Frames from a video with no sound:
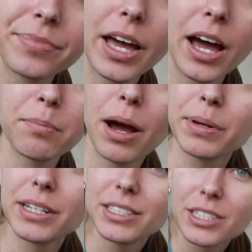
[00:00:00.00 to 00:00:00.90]
I'm
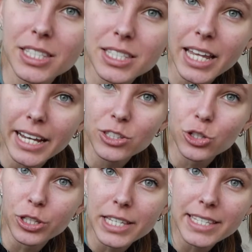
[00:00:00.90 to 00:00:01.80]
gonna like
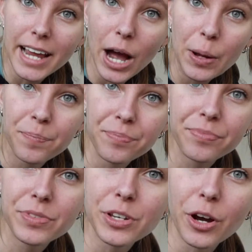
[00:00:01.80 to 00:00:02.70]
do this now.
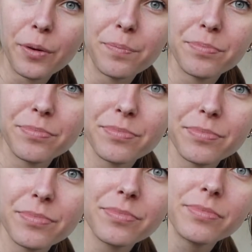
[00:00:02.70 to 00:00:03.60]
So,
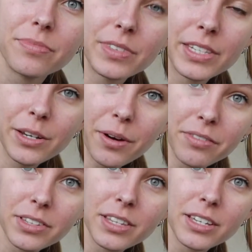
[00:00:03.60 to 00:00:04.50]
see you
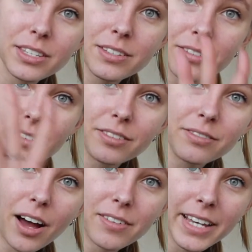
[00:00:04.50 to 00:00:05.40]
after this
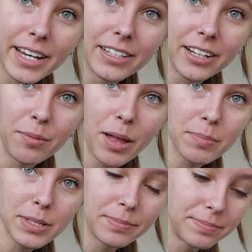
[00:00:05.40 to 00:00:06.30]
5-second time lapse.